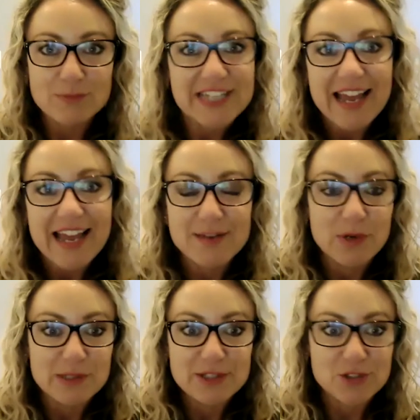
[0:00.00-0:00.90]
10
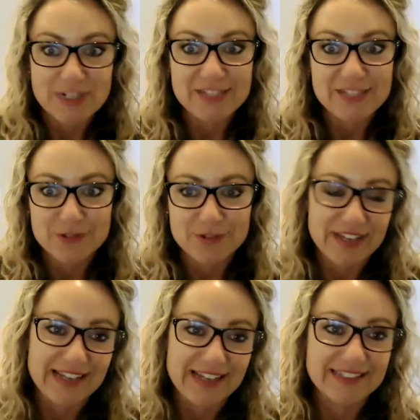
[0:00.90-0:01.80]
most stressful
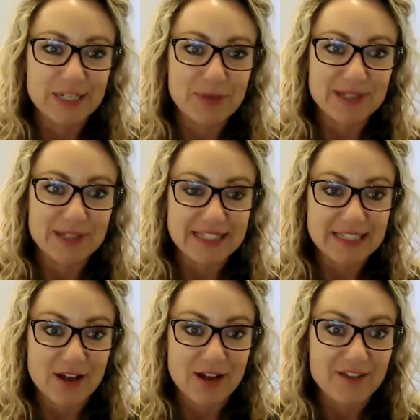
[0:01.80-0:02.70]
things in a
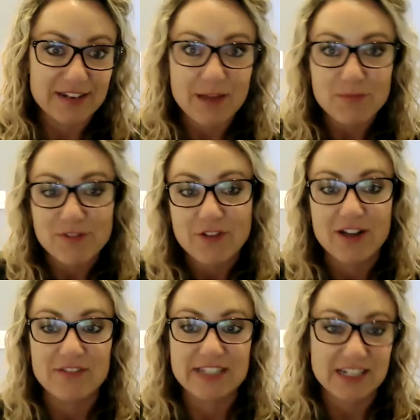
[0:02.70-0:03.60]
person's life. And number
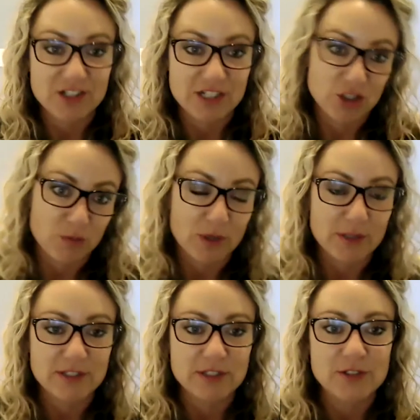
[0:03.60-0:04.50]
5 is actually job
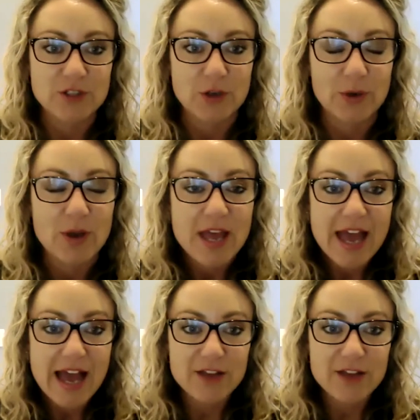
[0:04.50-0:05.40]
loss. And so
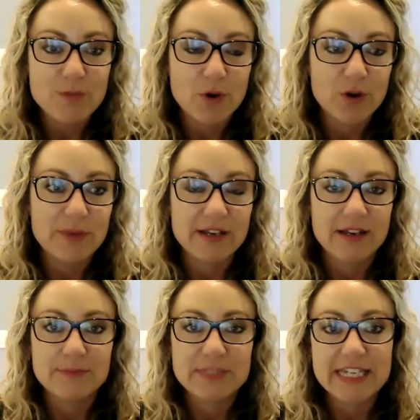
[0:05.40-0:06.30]
at the moment,
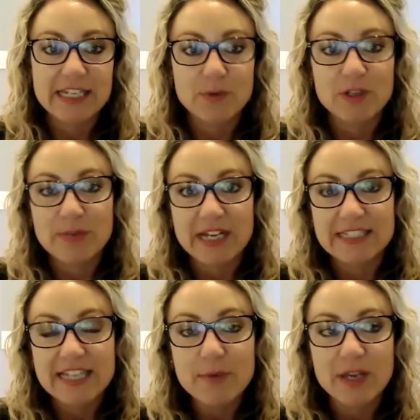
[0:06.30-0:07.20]
particularly with the
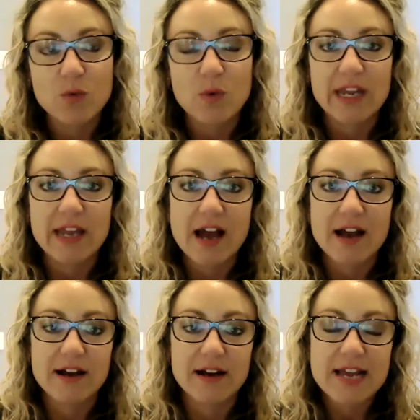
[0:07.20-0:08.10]
pandemic, we
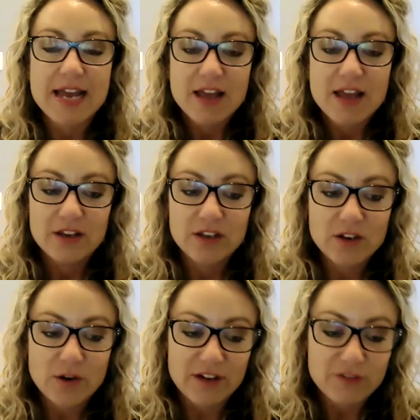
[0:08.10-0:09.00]
are,
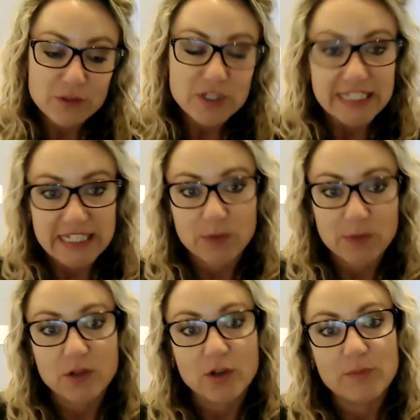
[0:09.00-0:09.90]
unfortunately dealing with
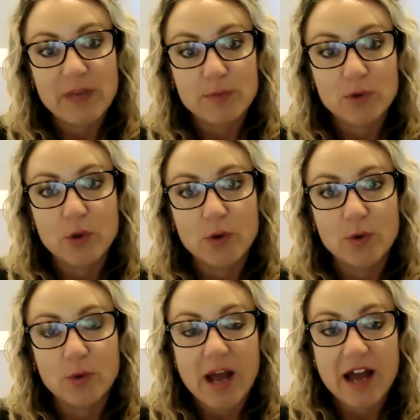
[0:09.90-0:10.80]
a lot of people
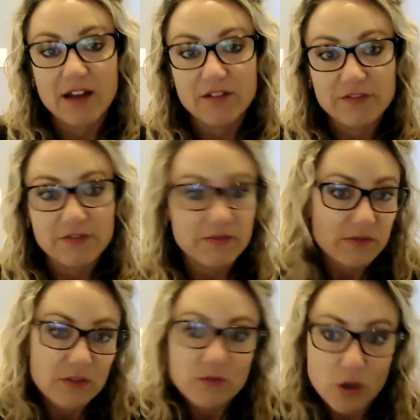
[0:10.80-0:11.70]
who have
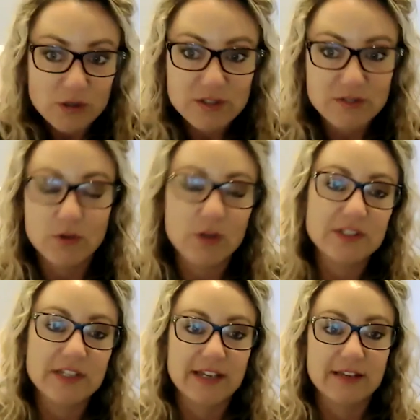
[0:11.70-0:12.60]

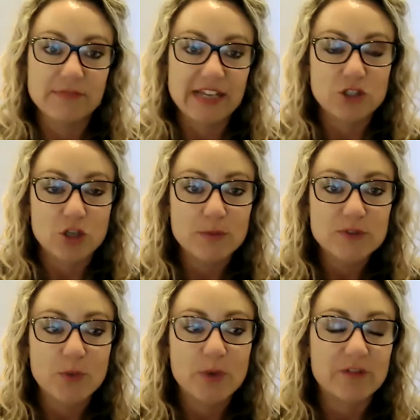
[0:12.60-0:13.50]
lost their jobs
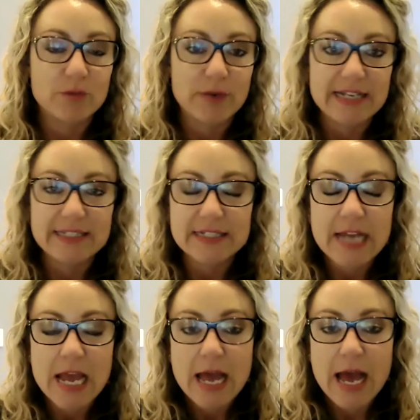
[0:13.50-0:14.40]
for whatever
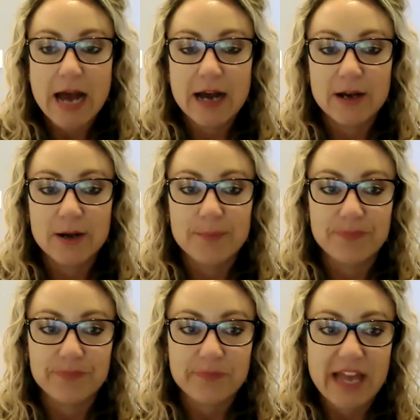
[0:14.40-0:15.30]
reason.
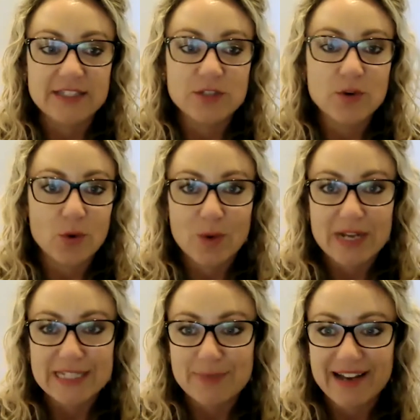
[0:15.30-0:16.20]
It's not
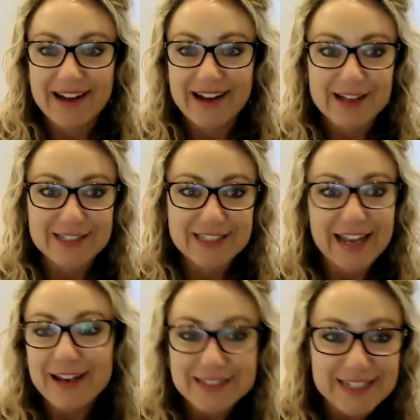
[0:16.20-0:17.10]
always about us
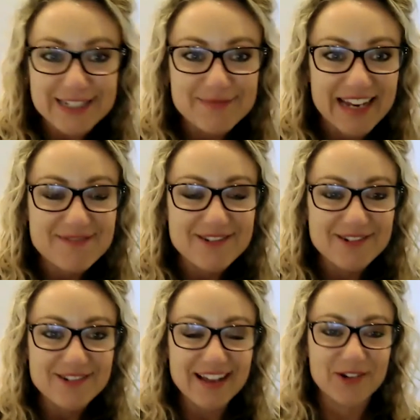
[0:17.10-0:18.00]
headhunting
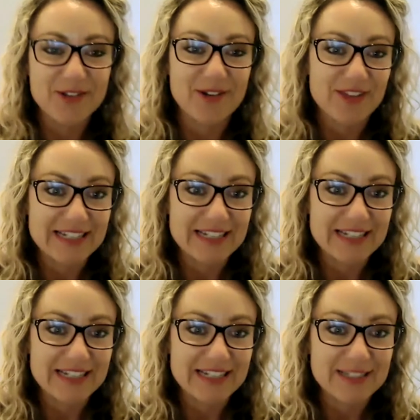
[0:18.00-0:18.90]
people, although that is a
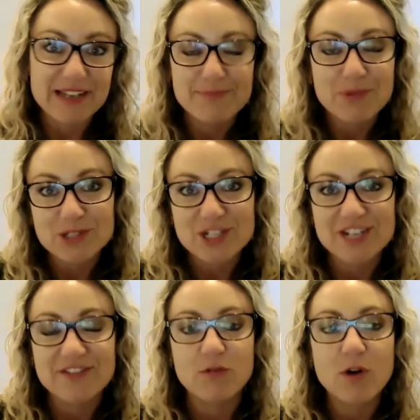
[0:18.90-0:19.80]
big
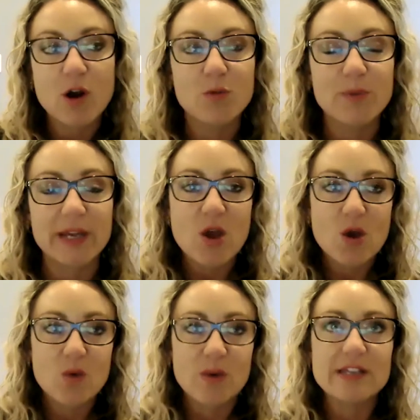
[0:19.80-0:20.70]
portion of our role.
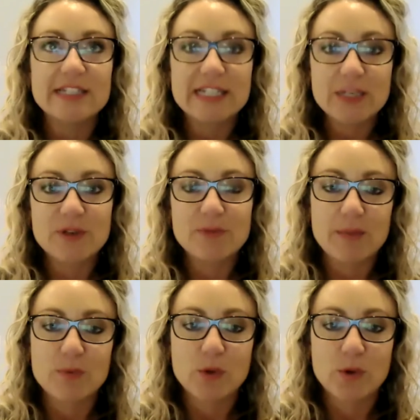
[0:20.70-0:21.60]
But when you're dealing with
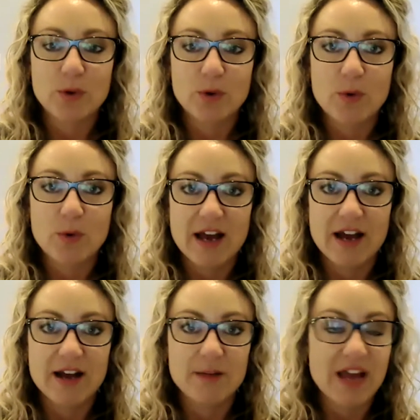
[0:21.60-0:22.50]
people who
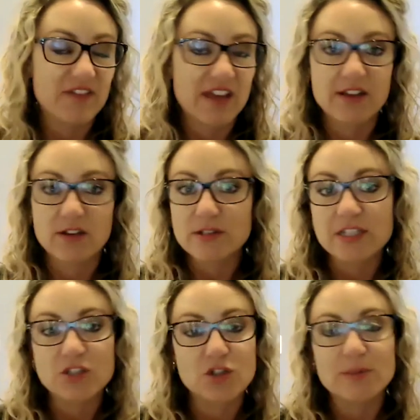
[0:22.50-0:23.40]
have either
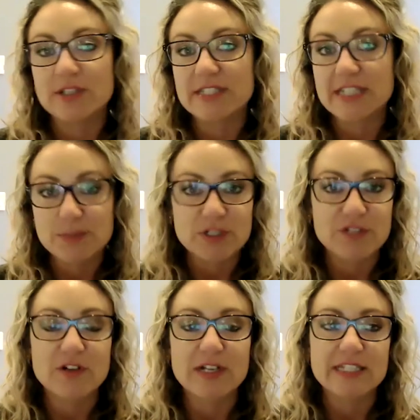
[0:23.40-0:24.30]
lost their jobs or are desperate
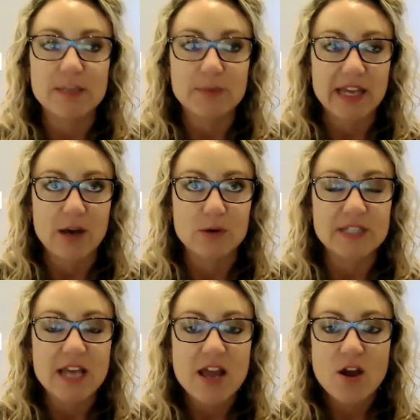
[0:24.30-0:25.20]
to find something
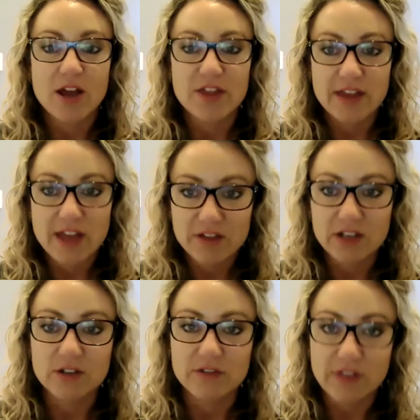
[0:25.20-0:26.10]
else, I think having a
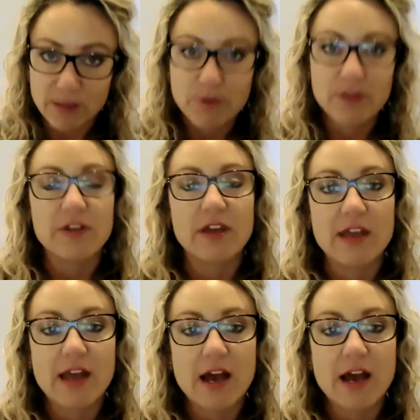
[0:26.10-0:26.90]
lot of empathy